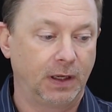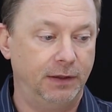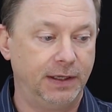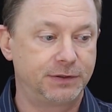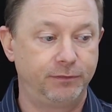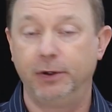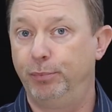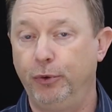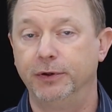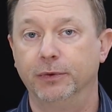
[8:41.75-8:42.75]
And that's very
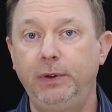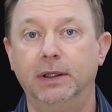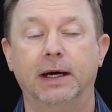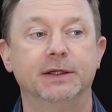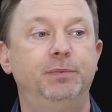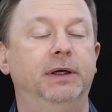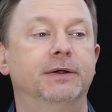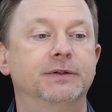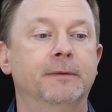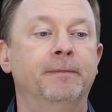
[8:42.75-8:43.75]
important to realize
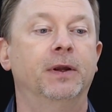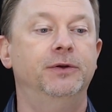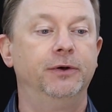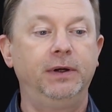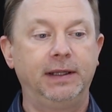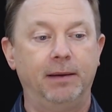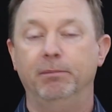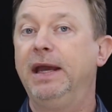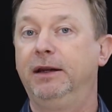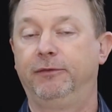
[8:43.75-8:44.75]
because during that
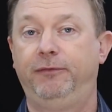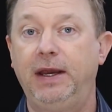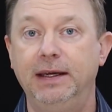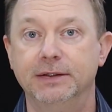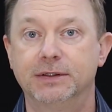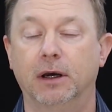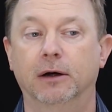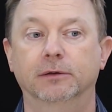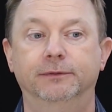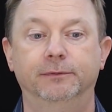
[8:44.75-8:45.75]
manic phase
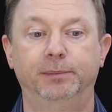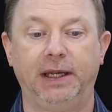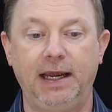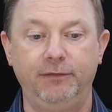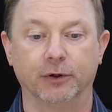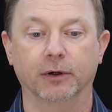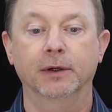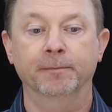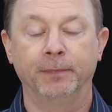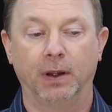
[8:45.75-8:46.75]
of behavior,